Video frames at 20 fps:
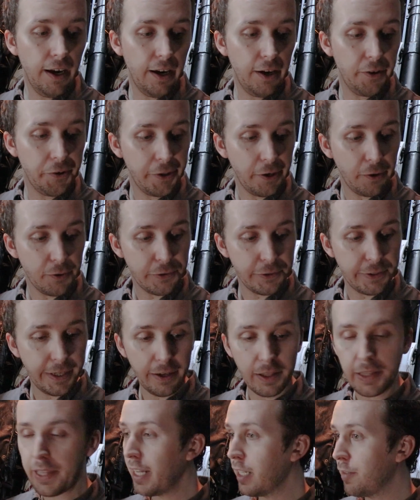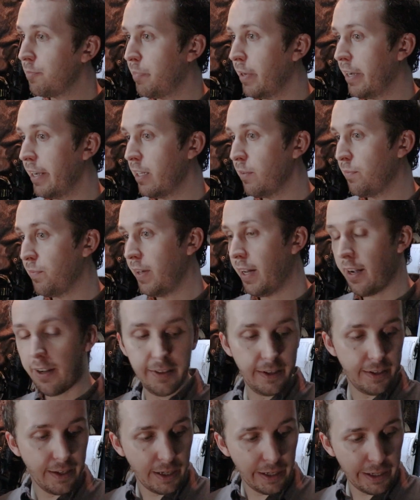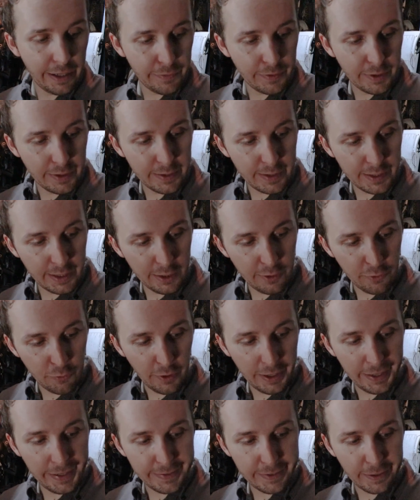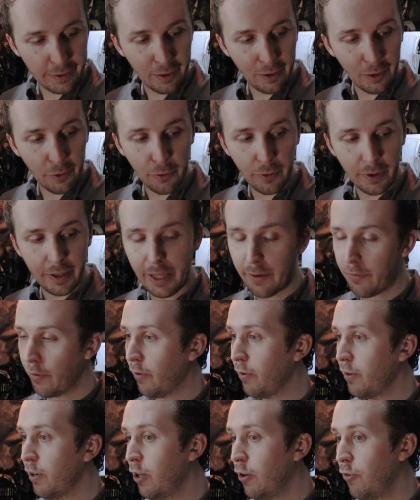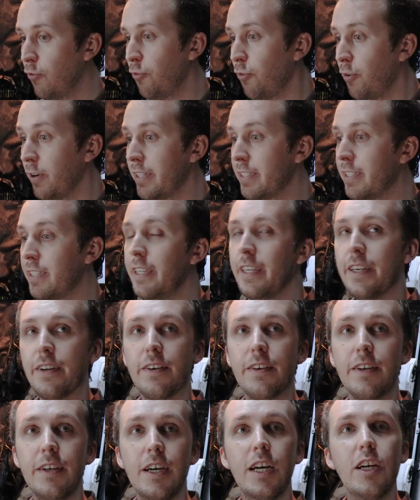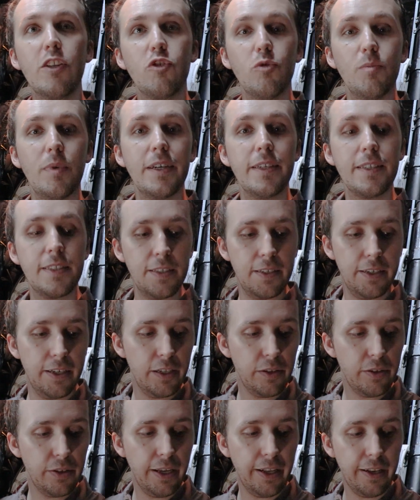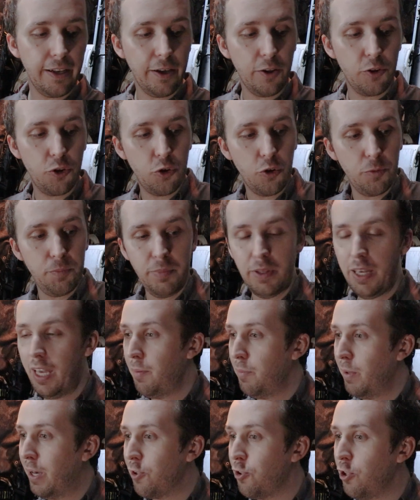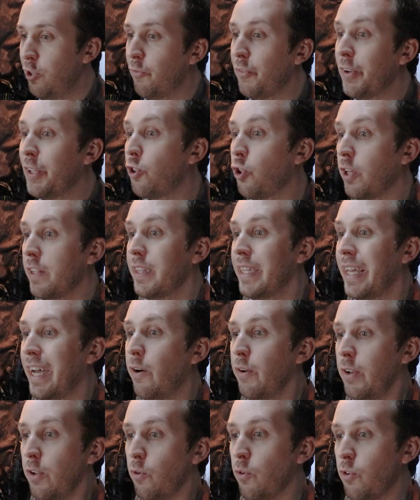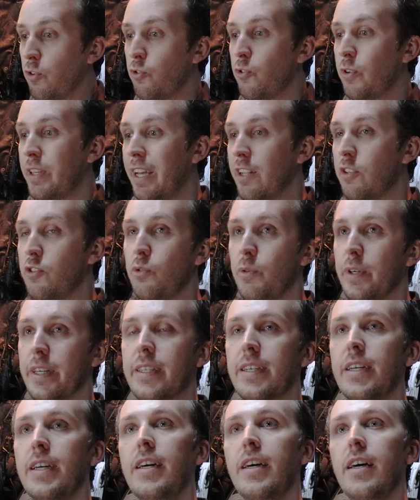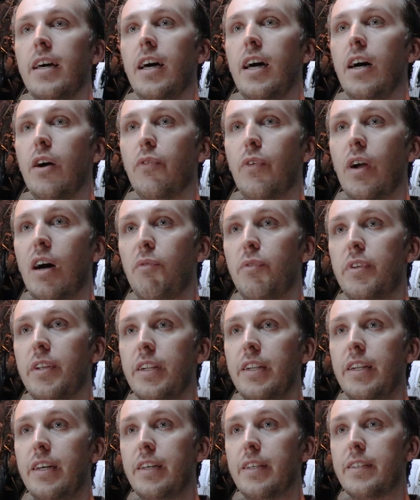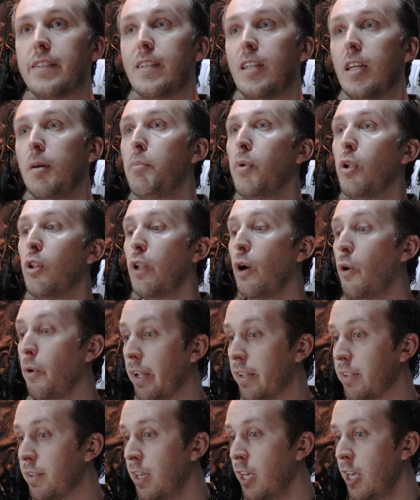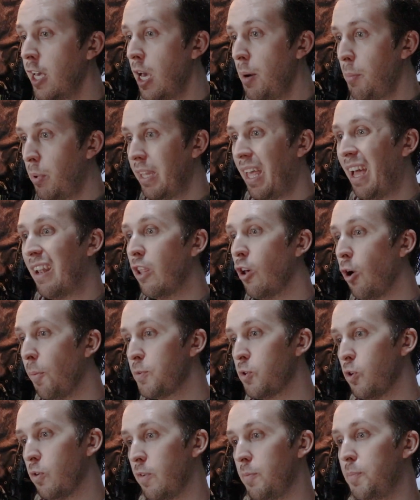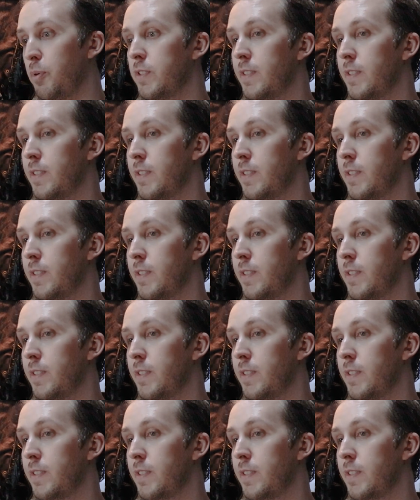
Uh, you can also tell that by the fact that I have the seat raise and lower lever right here, to my side and I should be able actually reaching down in order to get to it uh, rather than uh, sitting below it. But yeah, the observer